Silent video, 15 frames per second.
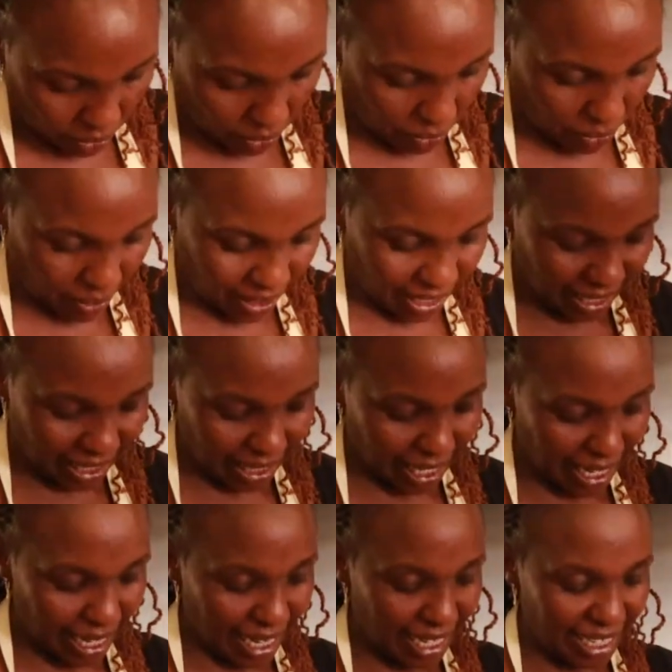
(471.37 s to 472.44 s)
So this
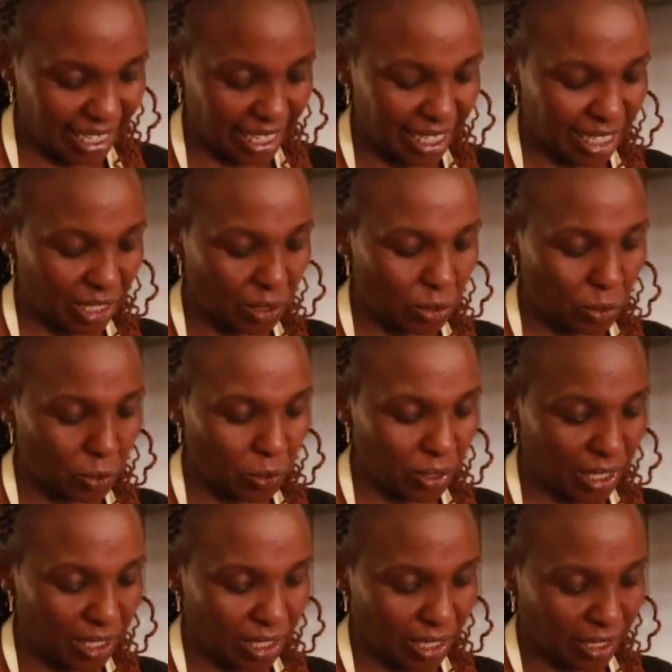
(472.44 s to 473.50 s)
salad, it's so
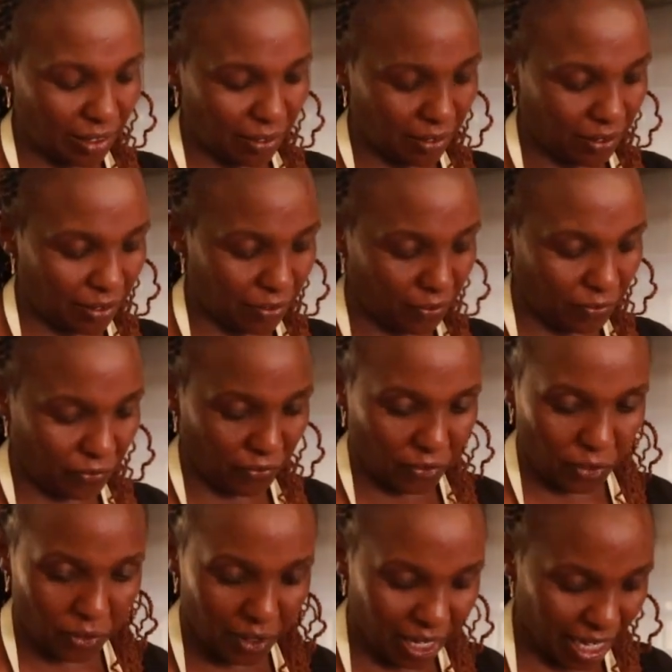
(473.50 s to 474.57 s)
easy
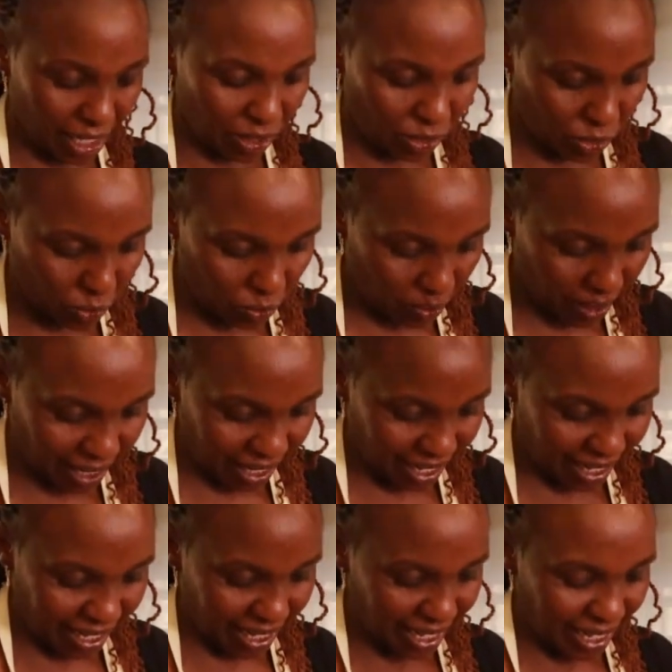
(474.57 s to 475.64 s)
for us to
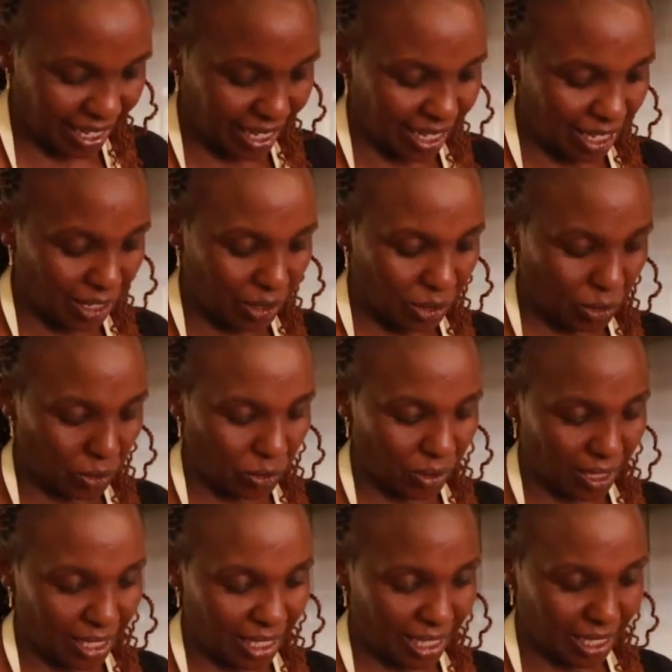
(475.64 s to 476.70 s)
make. So
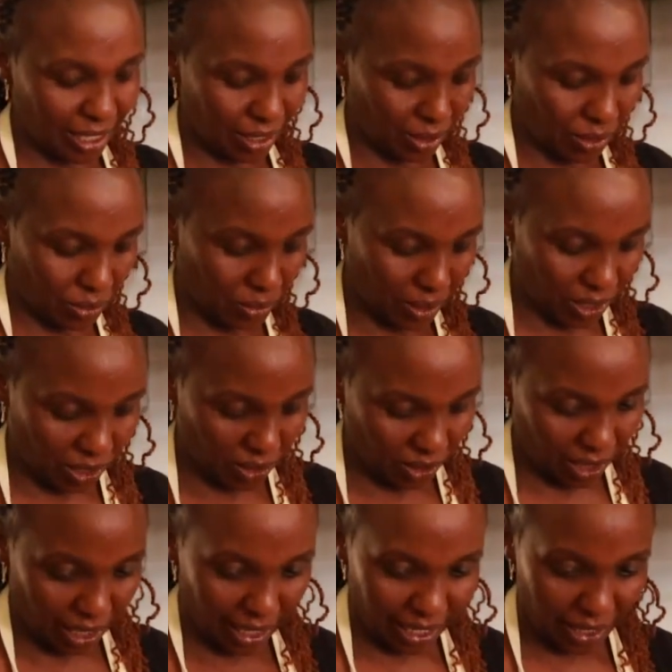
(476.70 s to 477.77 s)
easy,
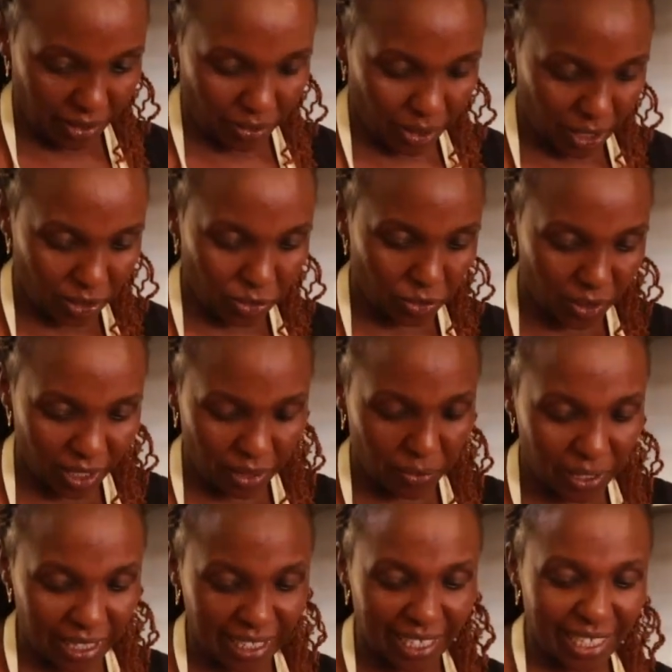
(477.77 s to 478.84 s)
like 1, 2, 3,
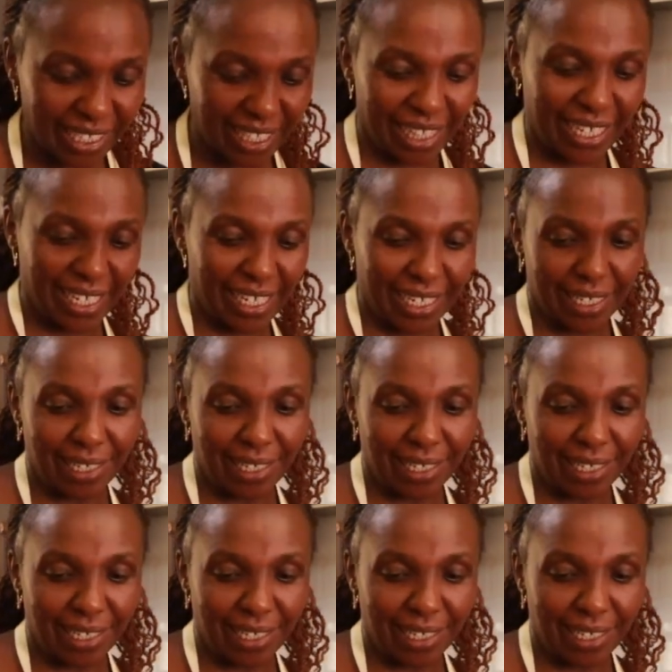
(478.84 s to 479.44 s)
with just 3